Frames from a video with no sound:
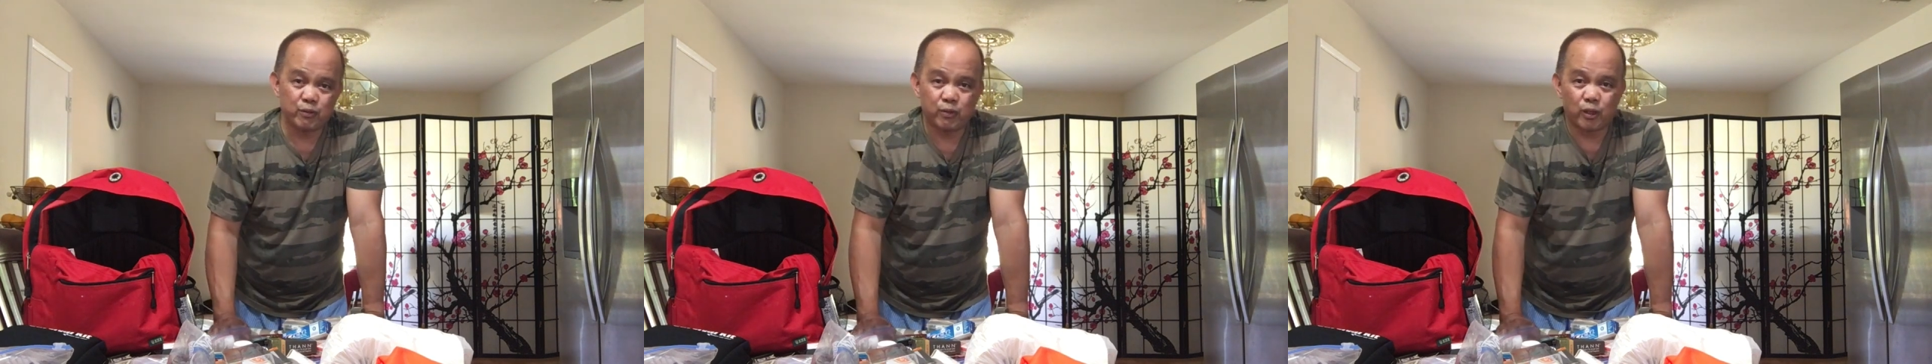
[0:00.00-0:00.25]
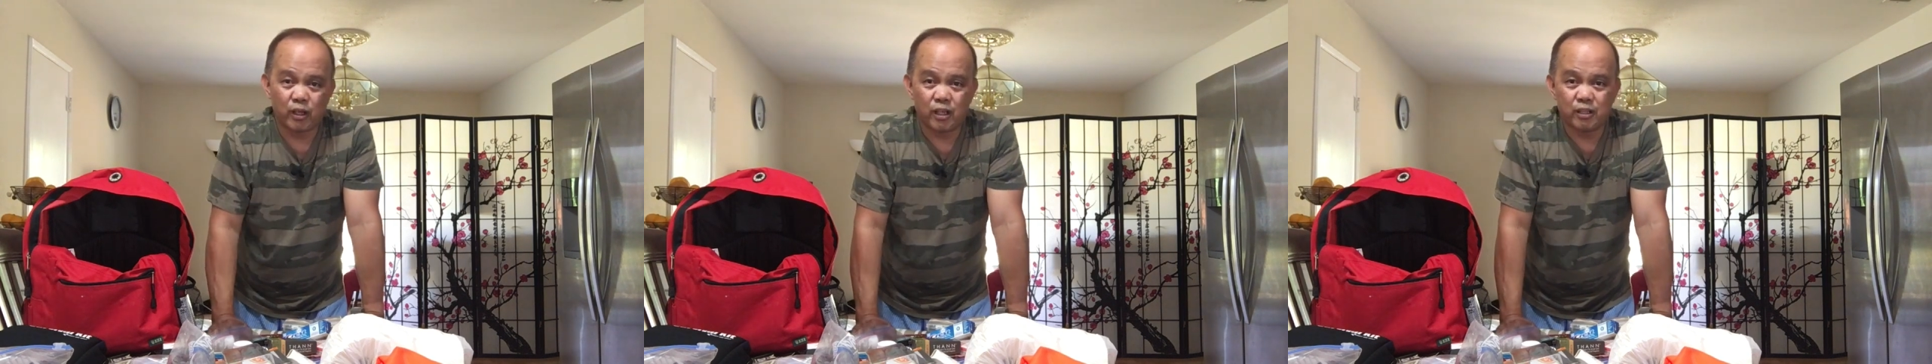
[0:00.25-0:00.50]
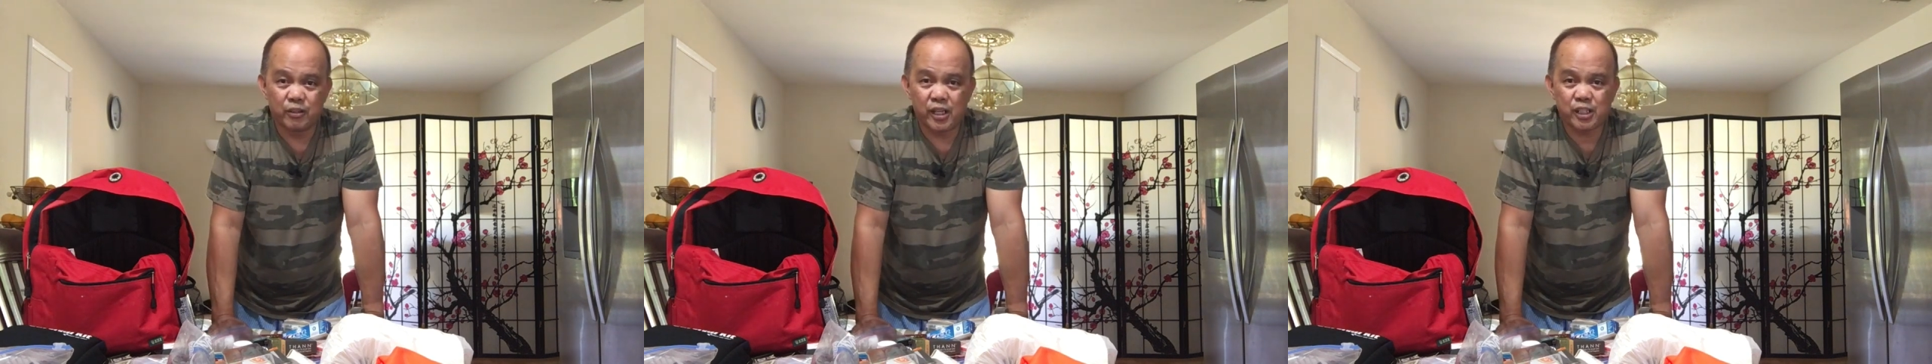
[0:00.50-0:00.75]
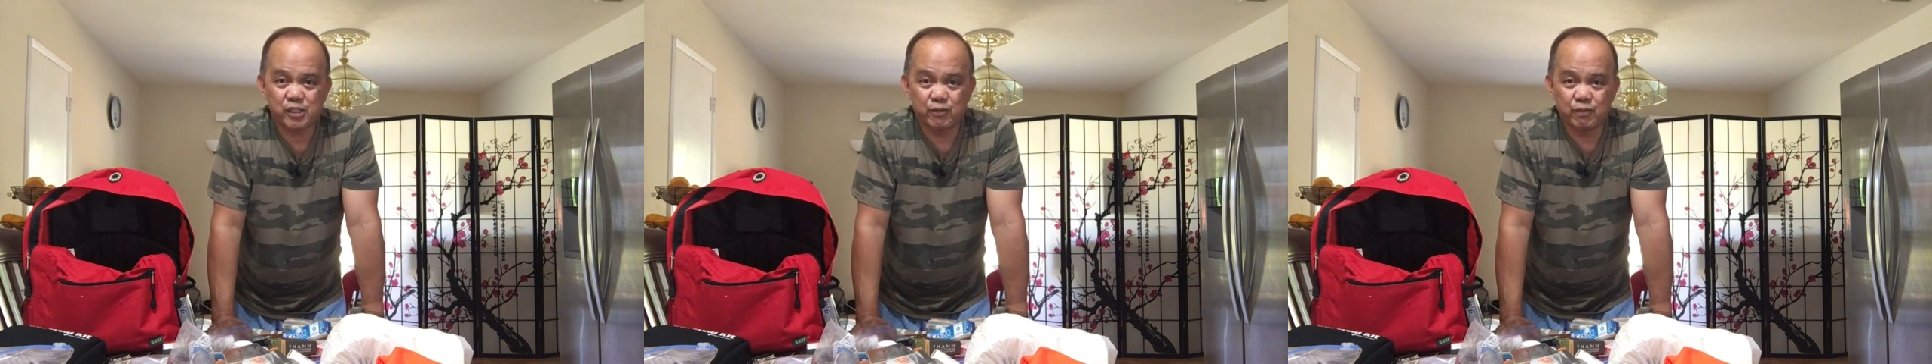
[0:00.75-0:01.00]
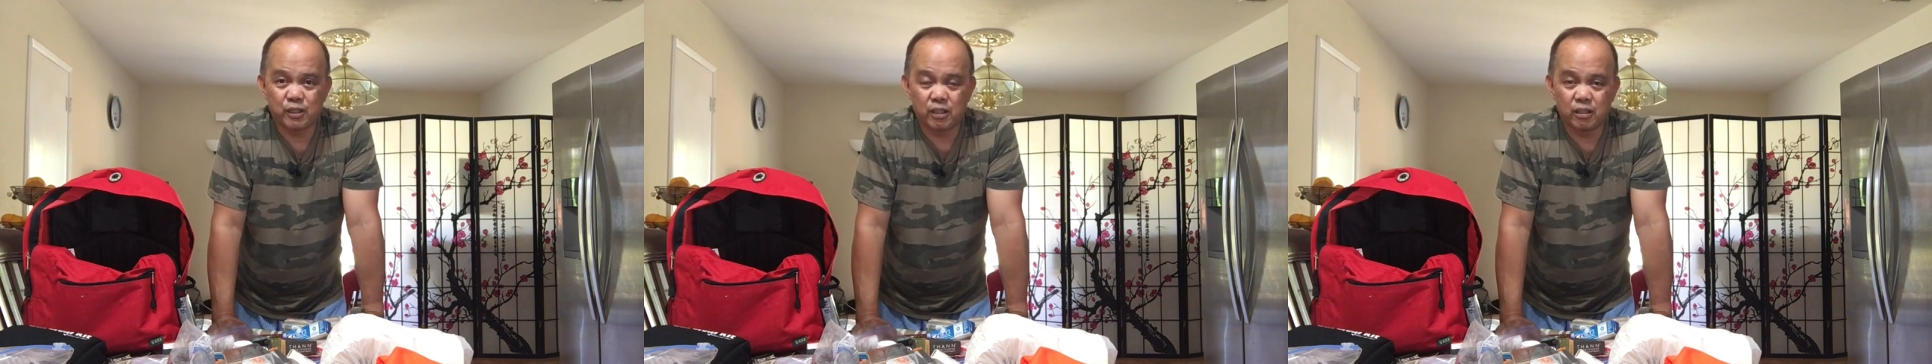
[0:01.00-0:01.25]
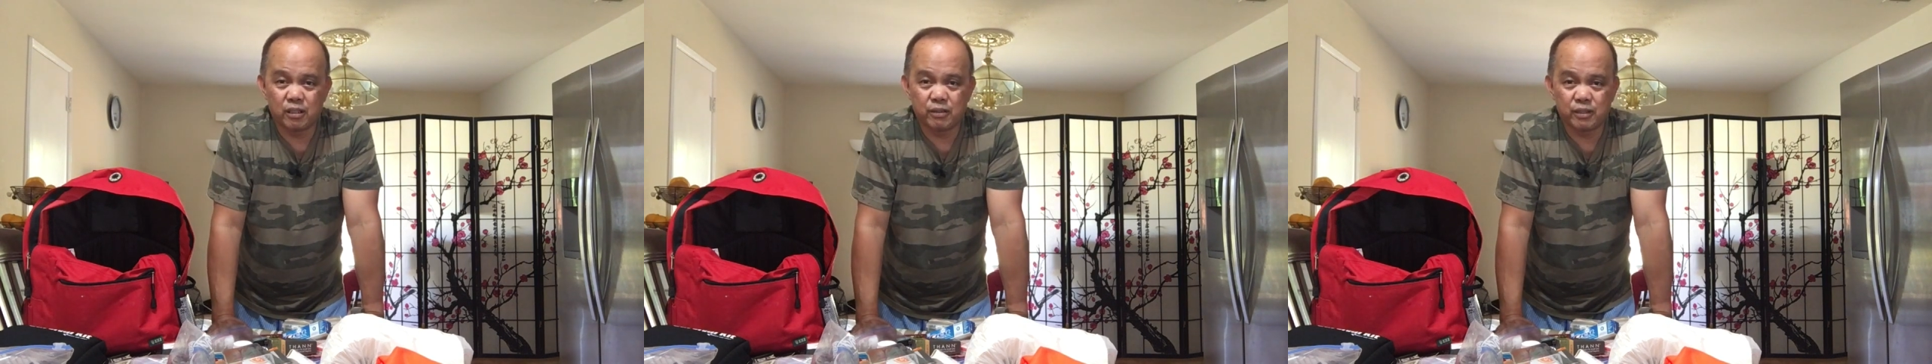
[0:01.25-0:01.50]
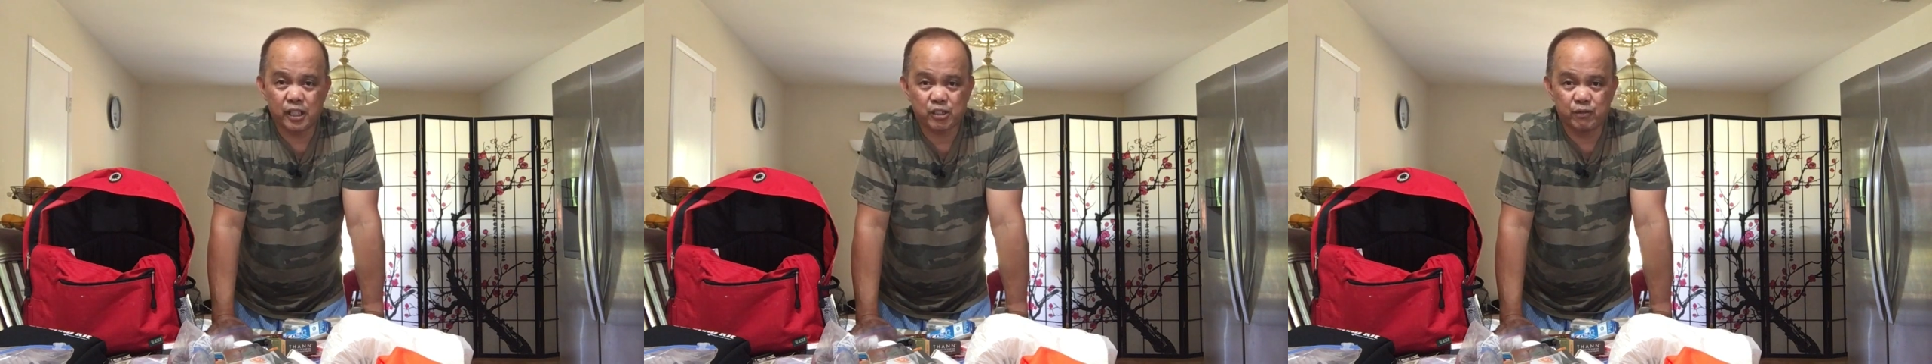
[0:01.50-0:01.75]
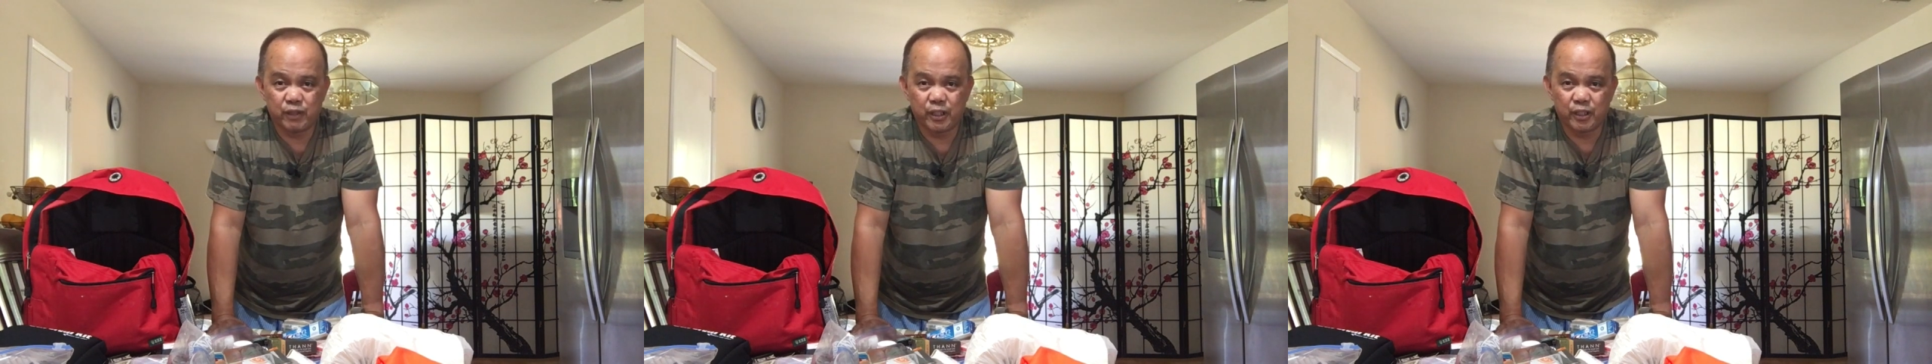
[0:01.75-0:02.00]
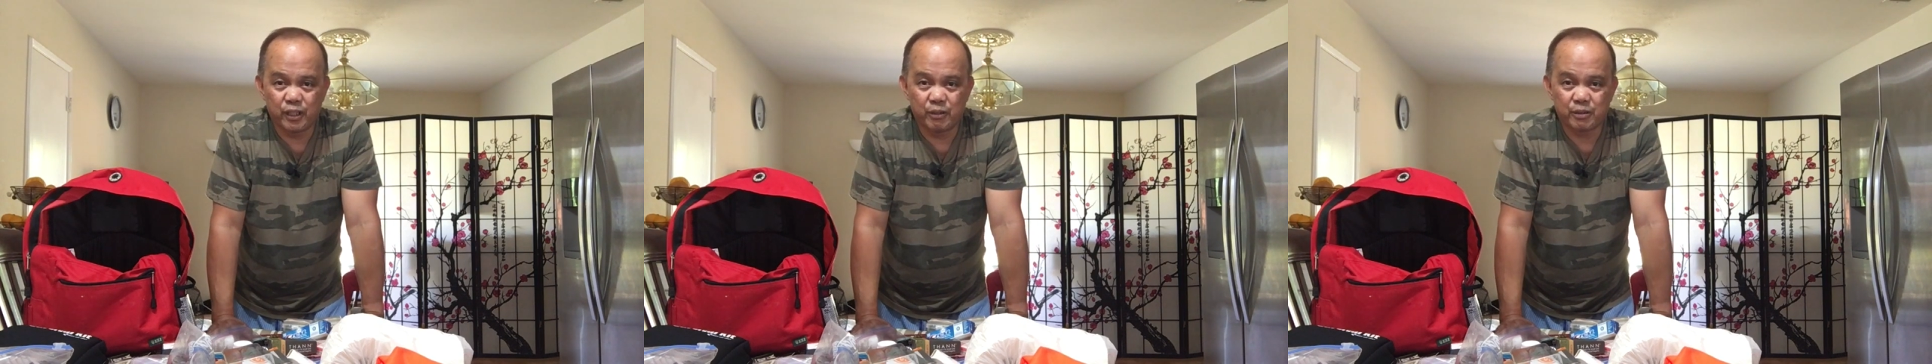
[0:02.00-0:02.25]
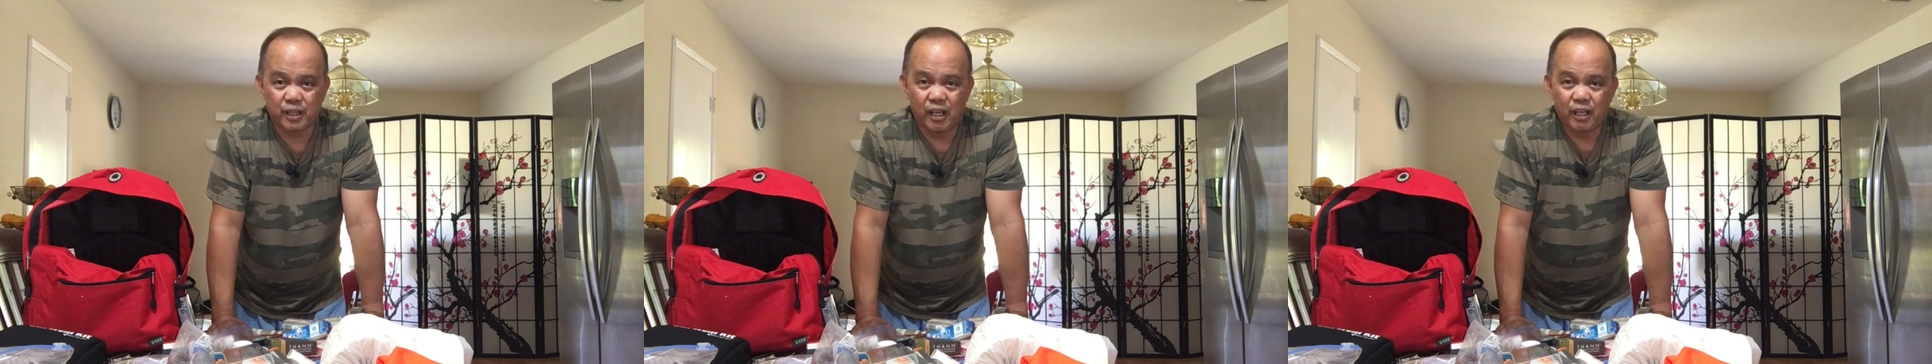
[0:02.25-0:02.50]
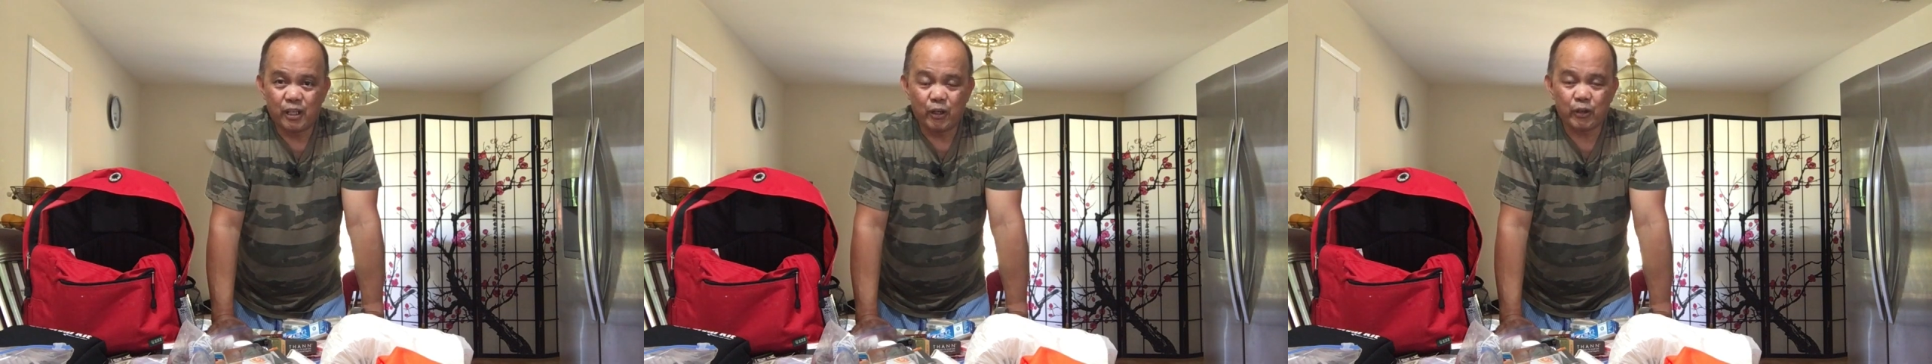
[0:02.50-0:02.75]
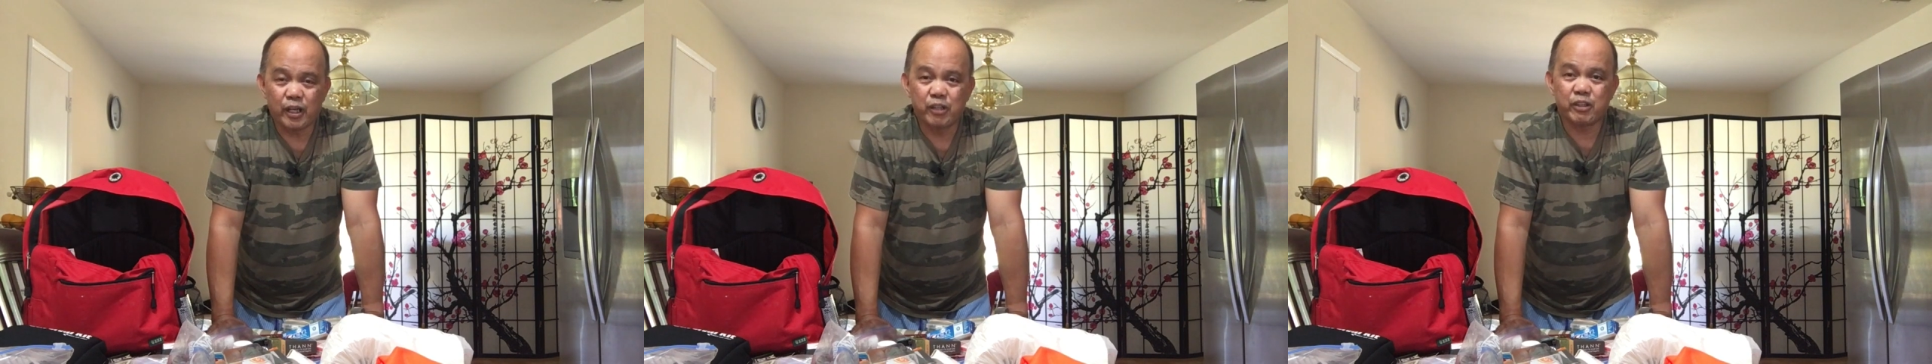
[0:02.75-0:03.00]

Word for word: for our next uh, next video okay